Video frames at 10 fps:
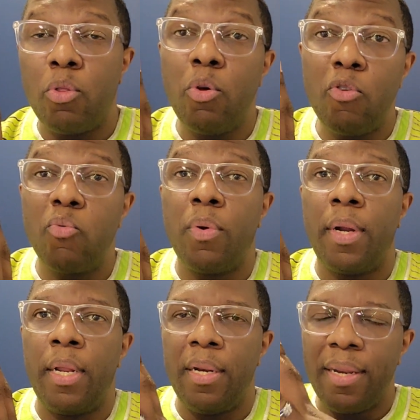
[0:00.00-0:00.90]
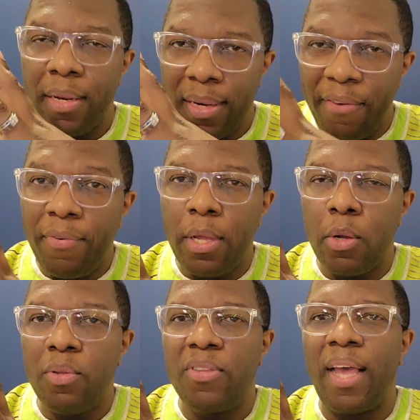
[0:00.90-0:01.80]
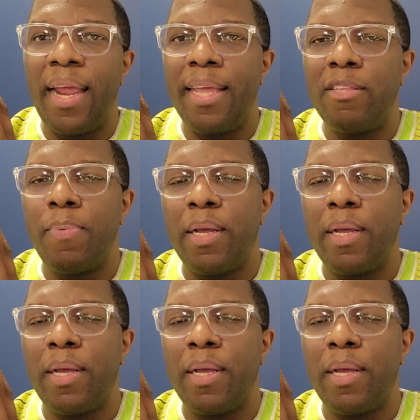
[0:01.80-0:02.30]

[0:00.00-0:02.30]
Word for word: those were definitely good signings